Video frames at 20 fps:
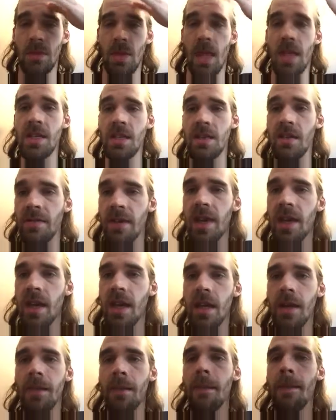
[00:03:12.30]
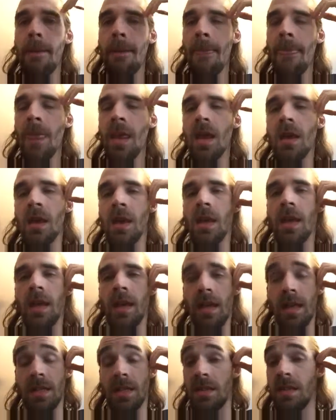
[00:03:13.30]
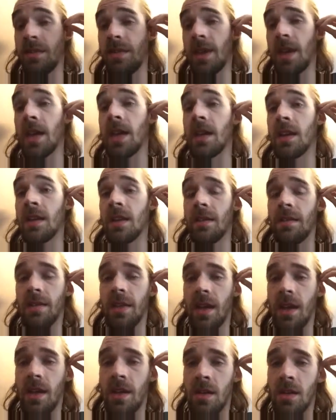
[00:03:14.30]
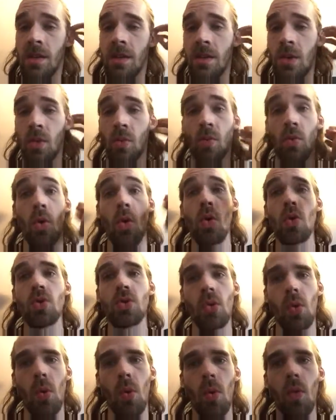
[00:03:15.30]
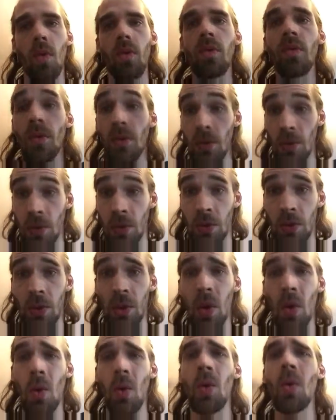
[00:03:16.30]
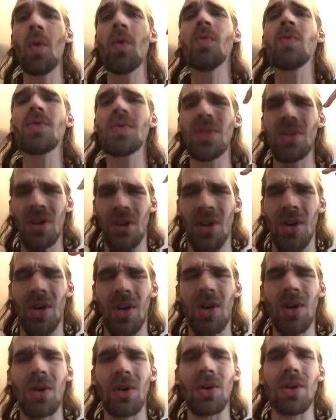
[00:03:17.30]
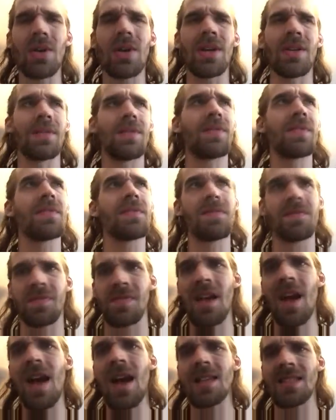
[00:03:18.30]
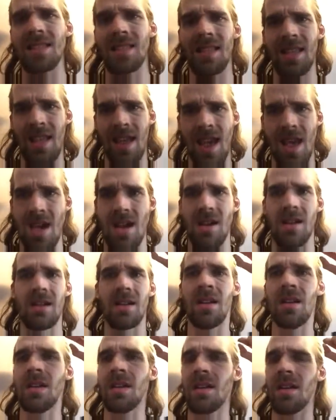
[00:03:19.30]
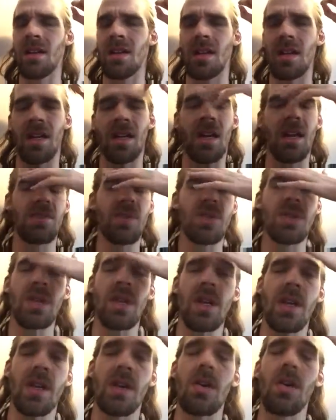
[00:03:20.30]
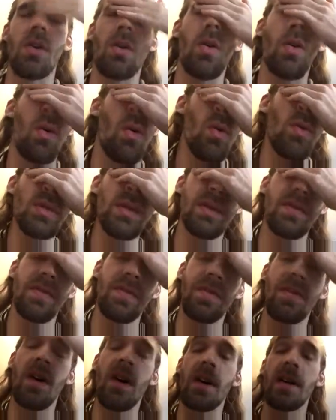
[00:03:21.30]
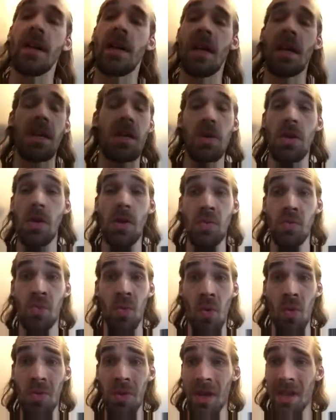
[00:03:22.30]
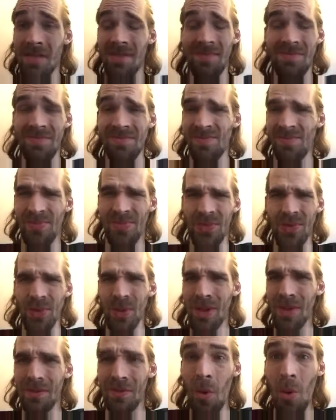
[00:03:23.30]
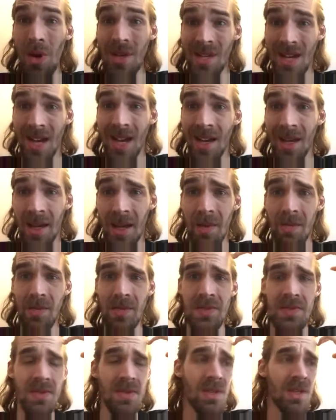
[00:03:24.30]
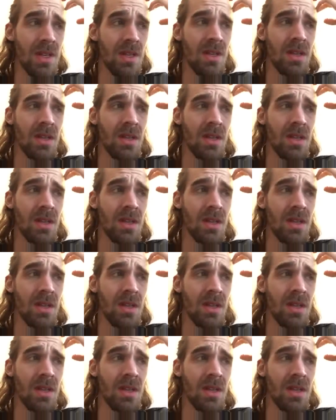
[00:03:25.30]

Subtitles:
hits the van, and the van rolls over the car and flies in the air, and I'm just like, holy fuck. And it rolled like 3 4 times.